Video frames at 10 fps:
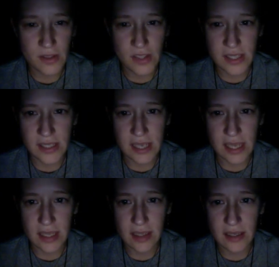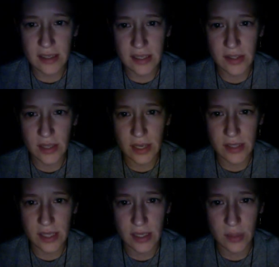Just today, as I stood
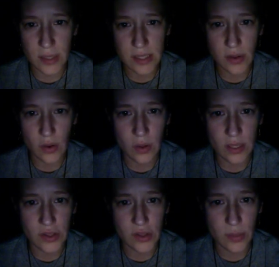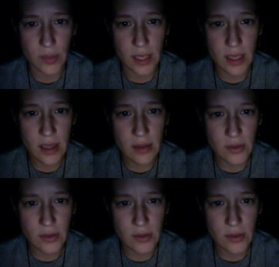outside the West Hall entryway, the